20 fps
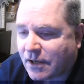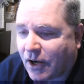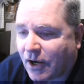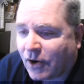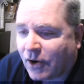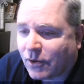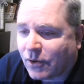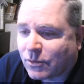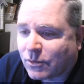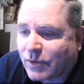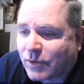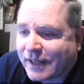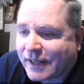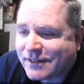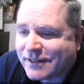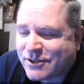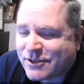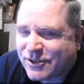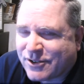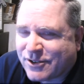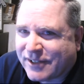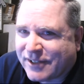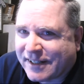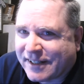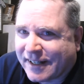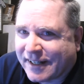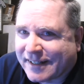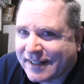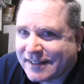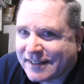Oh, right, there's only
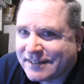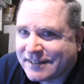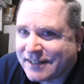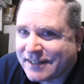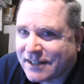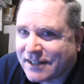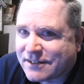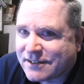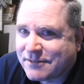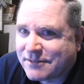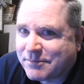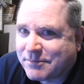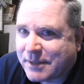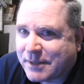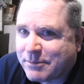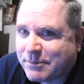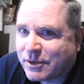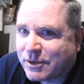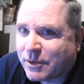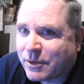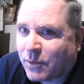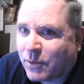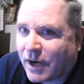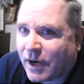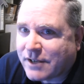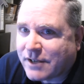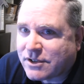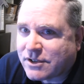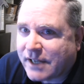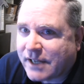like a dozen people that
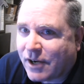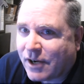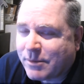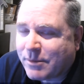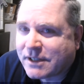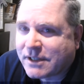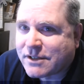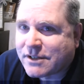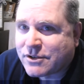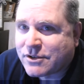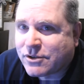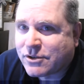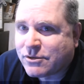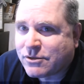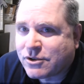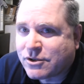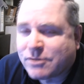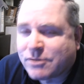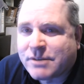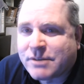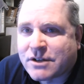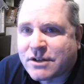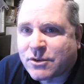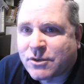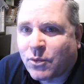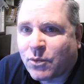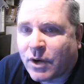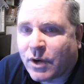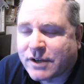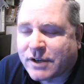watch now because YouTube
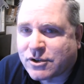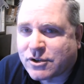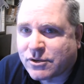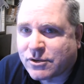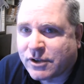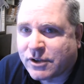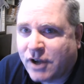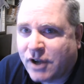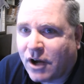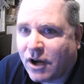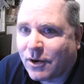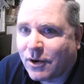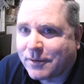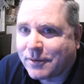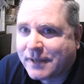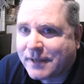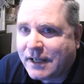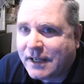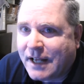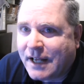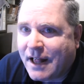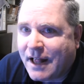doesn't want you to know.